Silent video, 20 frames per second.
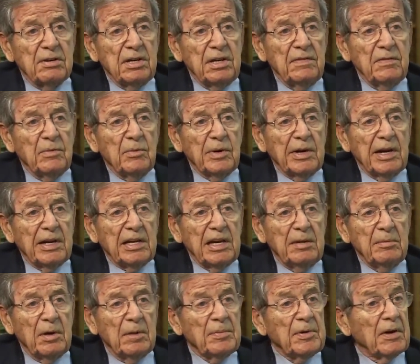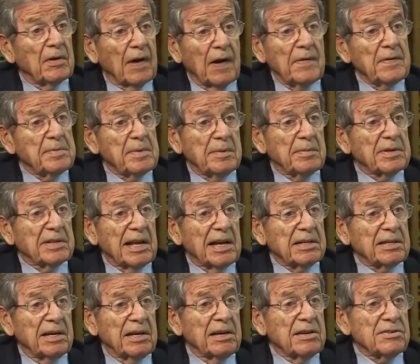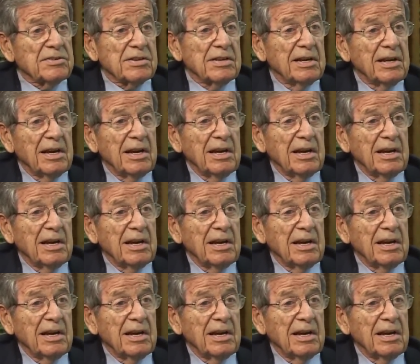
and even when I came up here, I remember that case.